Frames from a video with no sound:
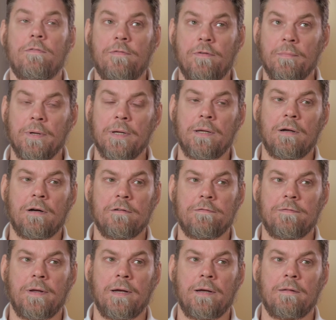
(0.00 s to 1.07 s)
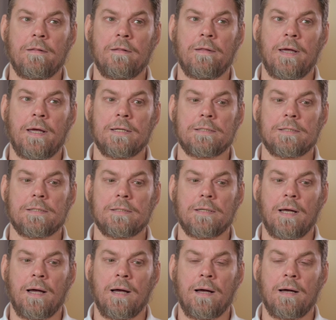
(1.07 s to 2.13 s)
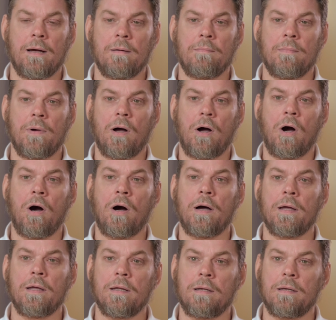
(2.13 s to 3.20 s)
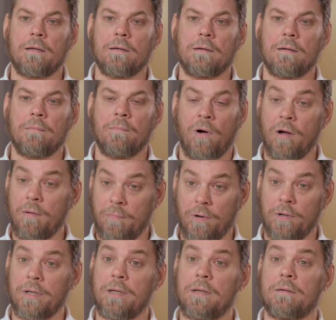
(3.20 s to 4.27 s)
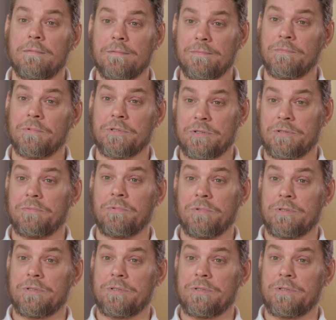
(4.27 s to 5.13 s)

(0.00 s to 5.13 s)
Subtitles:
For me, I found that my body was the